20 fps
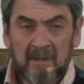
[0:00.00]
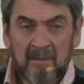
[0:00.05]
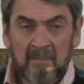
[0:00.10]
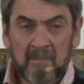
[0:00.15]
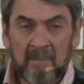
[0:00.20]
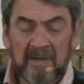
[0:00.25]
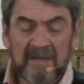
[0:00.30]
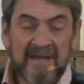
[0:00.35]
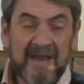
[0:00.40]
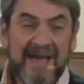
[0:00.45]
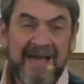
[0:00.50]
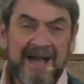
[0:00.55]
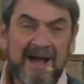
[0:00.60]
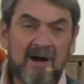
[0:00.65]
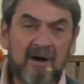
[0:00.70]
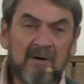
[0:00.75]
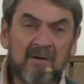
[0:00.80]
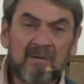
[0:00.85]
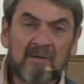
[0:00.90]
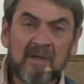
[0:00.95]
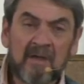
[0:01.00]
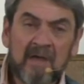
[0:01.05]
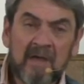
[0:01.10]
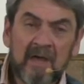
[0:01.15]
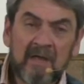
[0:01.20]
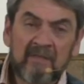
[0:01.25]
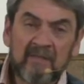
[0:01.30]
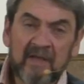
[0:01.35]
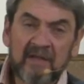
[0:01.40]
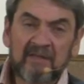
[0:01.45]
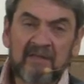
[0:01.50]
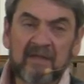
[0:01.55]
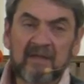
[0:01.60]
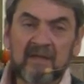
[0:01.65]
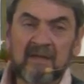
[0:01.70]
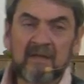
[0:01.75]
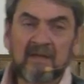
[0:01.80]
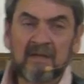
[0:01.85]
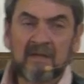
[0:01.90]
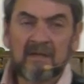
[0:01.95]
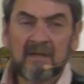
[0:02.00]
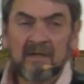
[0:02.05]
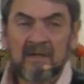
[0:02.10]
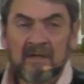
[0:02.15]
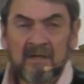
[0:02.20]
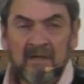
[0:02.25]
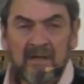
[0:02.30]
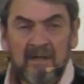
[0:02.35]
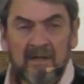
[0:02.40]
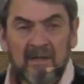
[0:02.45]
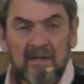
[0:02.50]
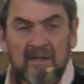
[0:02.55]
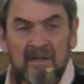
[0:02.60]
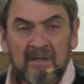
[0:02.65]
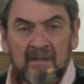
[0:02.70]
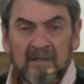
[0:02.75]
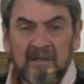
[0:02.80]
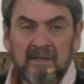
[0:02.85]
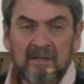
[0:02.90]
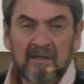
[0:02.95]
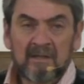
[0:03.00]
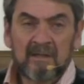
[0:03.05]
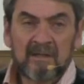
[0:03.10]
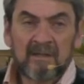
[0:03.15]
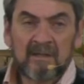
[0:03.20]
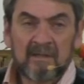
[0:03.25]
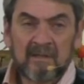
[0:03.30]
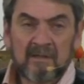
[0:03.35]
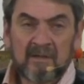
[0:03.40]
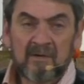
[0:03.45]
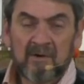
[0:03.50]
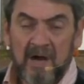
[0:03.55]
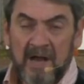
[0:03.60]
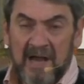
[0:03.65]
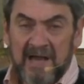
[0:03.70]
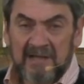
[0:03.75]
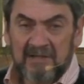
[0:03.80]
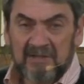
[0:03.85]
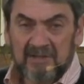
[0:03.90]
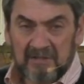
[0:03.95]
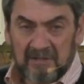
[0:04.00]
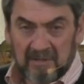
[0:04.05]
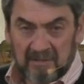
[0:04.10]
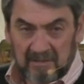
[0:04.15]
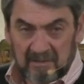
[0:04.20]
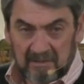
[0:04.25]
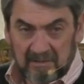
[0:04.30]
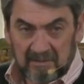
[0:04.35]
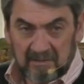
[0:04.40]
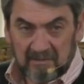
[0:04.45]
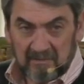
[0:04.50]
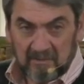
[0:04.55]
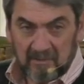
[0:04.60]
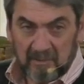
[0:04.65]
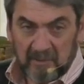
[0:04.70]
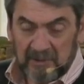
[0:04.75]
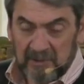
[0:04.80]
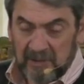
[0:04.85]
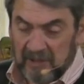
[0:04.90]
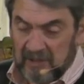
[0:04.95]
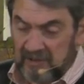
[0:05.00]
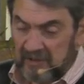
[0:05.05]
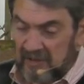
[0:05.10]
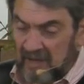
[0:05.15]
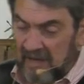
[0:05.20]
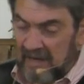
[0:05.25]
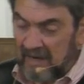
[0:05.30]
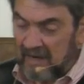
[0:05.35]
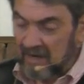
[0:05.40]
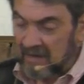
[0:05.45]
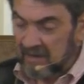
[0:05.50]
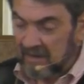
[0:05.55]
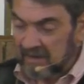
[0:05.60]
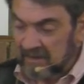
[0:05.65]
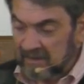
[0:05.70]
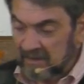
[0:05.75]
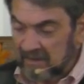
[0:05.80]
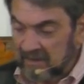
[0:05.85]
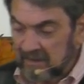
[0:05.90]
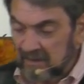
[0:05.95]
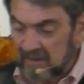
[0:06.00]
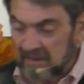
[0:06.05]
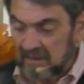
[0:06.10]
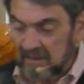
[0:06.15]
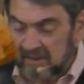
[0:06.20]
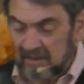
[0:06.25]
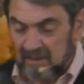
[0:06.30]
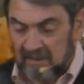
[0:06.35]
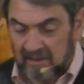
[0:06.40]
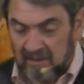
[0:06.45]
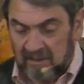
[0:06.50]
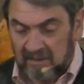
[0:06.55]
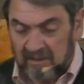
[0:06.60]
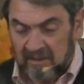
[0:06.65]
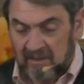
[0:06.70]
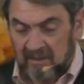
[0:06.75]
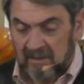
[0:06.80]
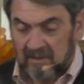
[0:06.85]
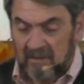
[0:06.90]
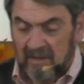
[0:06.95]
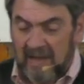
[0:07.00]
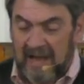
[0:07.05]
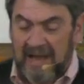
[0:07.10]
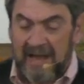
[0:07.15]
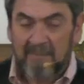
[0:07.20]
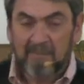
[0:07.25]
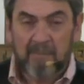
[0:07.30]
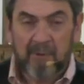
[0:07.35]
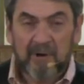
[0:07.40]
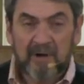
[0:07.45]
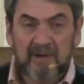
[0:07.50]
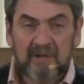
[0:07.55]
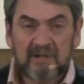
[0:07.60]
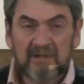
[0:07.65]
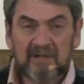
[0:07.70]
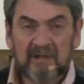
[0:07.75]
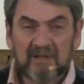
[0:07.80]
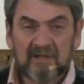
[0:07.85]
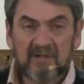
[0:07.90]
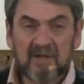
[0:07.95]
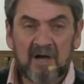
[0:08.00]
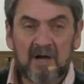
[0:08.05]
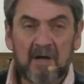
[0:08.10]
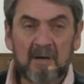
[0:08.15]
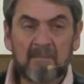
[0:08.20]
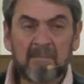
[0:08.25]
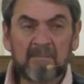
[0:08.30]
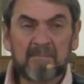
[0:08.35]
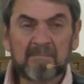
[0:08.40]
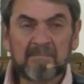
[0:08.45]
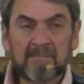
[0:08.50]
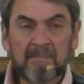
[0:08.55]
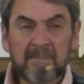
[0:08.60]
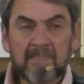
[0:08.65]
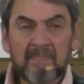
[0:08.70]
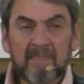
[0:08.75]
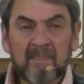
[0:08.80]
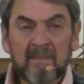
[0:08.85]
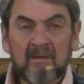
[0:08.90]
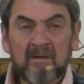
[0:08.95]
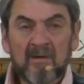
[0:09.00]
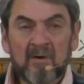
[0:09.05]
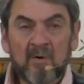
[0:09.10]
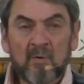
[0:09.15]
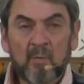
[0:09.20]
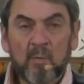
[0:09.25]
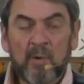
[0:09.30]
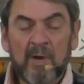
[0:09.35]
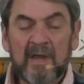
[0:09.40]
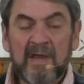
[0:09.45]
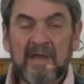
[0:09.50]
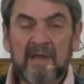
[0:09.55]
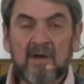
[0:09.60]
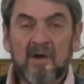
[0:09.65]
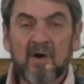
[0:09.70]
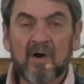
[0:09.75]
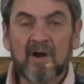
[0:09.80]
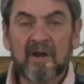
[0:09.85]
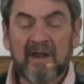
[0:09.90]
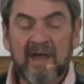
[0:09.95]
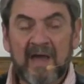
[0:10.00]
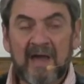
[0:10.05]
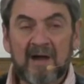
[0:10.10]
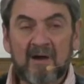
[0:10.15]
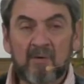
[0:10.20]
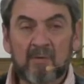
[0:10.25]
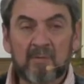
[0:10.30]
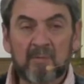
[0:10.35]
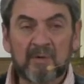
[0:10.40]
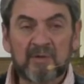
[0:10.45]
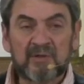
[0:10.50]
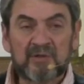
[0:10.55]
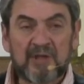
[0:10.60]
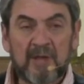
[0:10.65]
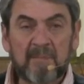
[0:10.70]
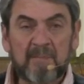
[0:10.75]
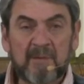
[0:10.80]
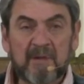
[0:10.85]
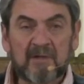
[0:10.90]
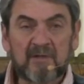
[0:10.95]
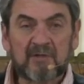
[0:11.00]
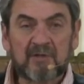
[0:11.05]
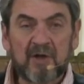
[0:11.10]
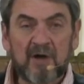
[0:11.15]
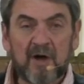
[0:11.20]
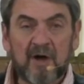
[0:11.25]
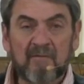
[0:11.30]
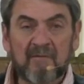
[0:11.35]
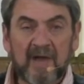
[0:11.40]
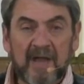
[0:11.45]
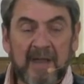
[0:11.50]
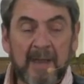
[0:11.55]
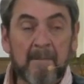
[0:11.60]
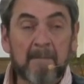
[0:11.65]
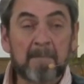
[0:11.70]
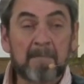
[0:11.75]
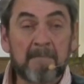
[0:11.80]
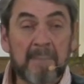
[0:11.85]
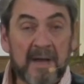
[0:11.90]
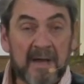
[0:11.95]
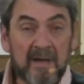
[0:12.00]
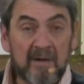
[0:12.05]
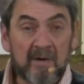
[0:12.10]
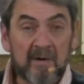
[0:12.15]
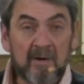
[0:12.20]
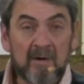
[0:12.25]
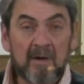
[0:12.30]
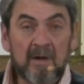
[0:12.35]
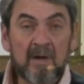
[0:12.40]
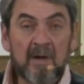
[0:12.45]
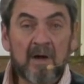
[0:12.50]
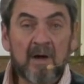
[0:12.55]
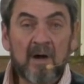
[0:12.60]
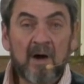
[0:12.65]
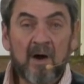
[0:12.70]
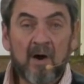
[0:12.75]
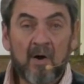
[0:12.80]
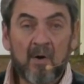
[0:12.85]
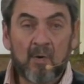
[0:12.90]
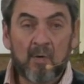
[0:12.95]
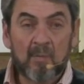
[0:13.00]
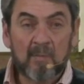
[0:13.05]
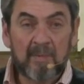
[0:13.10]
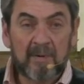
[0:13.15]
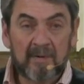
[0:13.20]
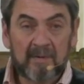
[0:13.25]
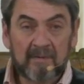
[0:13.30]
But now that the Christ, which is our high priest, has come, we are now recipients of a better hope.